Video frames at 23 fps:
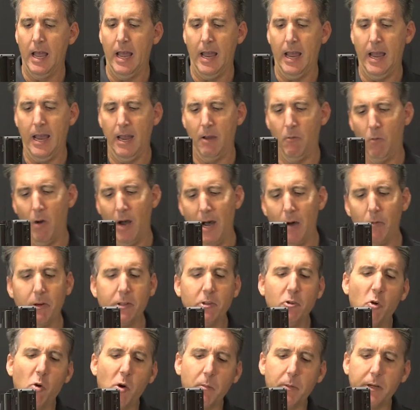And while we
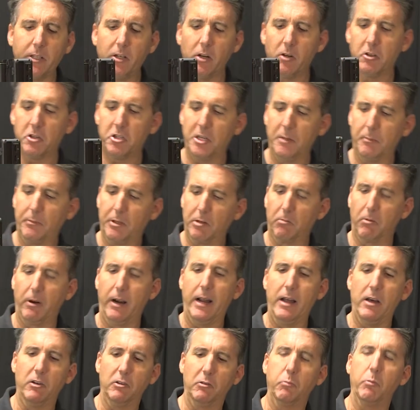normally don't ship the
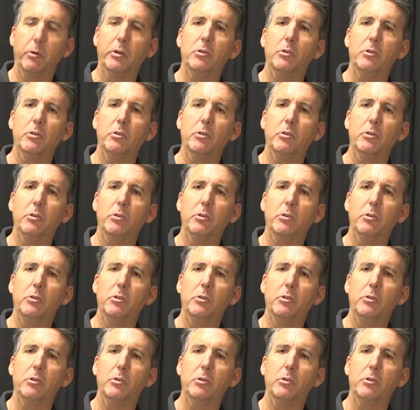rails, we